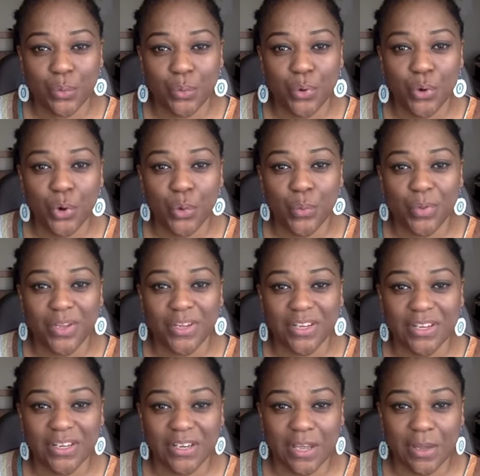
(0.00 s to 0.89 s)
probing
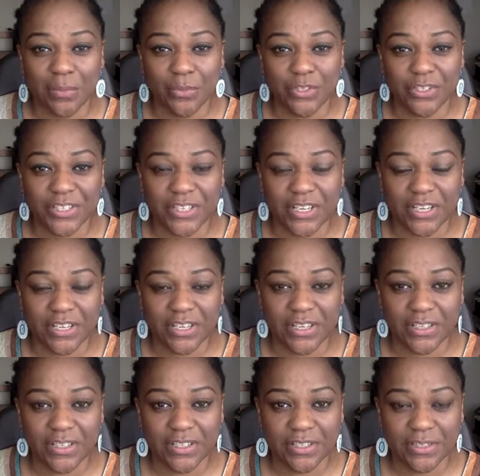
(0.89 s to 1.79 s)
enamel
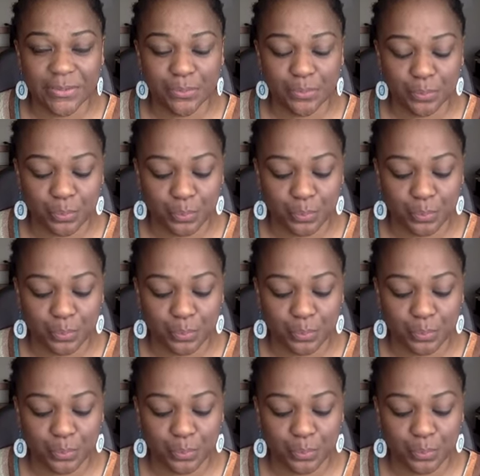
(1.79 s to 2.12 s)
sides.